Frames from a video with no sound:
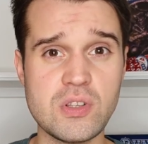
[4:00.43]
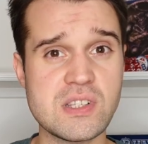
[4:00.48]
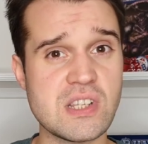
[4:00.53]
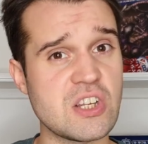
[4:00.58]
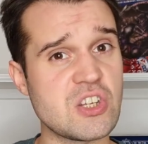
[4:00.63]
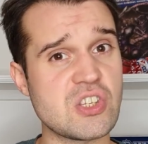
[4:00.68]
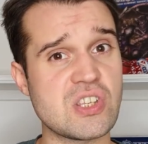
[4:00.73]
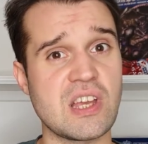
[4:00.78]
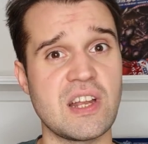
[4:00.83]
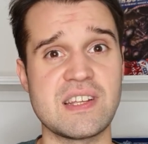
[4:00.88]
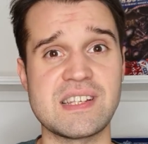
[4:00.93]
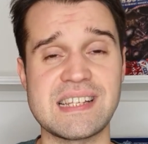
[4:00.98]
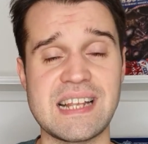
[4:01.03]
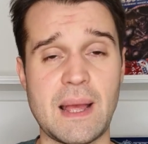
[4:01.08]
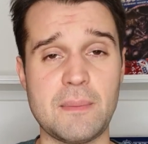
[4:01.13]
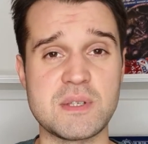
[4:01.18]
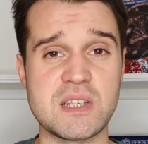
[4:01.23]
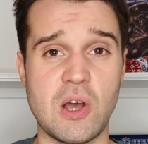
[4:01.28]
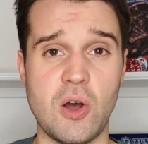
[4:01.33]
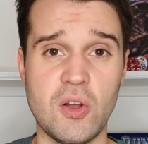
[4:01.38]
I just kind of slapped
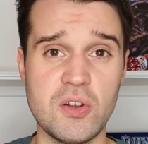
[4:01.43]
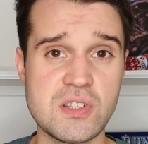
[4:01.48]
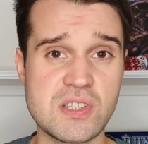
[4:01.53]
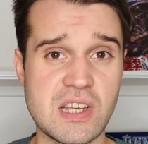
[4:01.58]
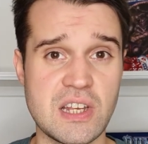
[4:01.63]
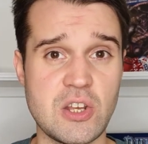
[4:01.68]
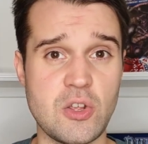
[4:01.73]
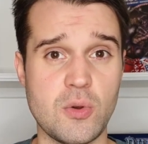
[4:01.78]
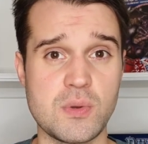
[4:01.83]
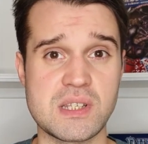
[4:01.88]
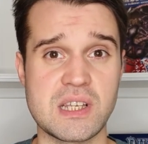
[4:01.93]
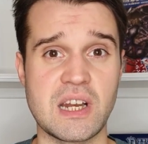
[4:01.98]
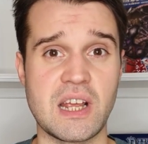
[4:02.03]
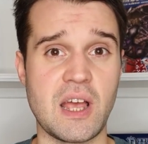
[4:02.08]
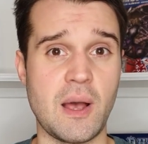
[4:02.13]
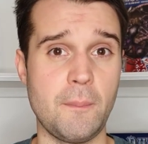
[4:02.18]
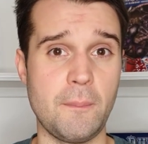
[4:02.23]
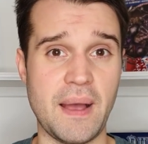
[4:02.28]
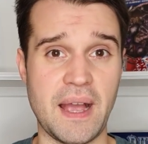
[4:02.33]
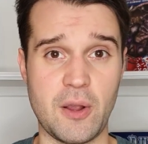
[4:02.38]
it on as I knew I was going to come
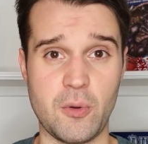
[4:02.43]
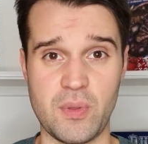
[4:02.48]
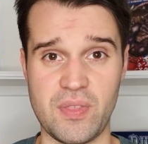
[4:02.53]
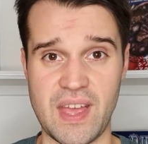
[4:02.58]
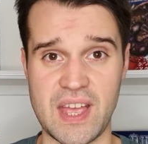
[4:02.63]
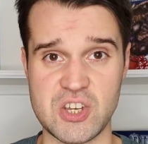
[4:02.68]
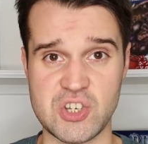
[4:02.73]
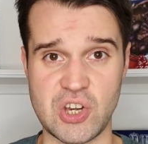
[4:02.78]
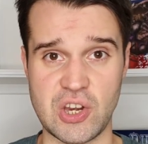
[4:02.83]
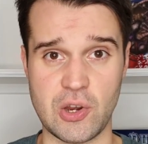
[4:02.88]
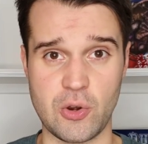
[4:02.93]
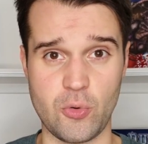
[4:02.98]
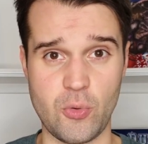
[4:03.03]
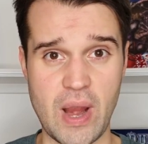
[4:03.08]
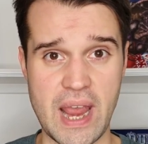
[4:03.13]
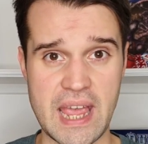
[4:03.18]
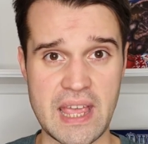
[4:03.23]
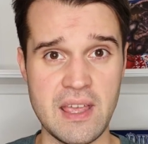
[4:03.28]
back with Eshin Grey.